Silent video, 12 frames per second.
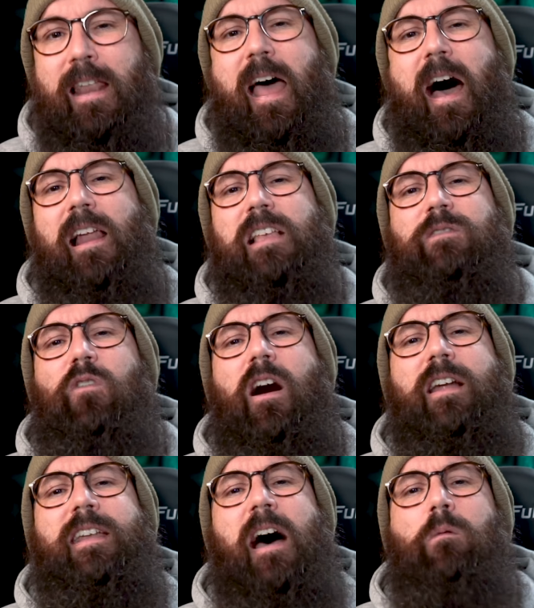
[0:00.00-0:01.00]
Now let's
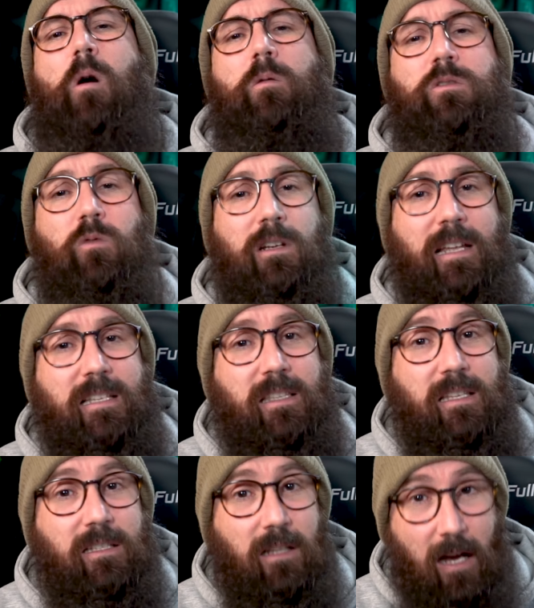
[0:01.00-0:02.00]
find out what was released
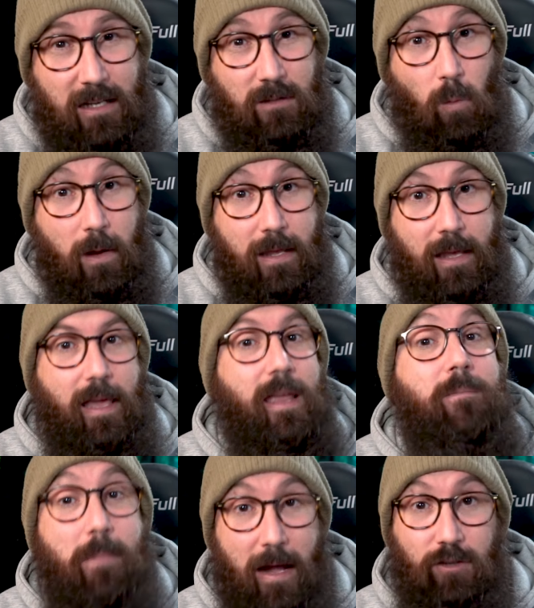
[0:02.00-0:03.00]
this last week
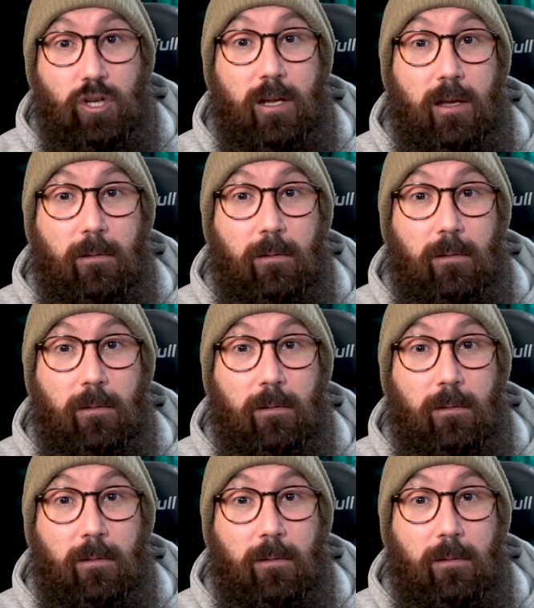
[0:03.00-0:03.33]
in Magic.